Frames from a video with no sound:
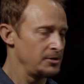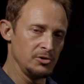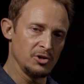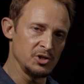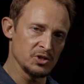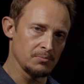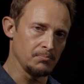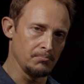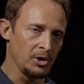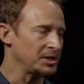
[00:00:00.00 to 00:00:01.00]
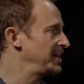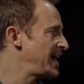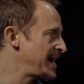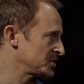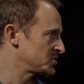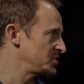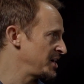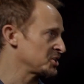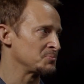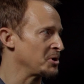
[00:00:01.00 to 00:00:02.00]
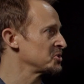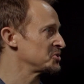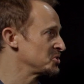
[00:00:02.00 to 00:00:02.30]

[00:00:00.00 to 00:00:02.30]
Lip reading: You could just mark an X. X marks the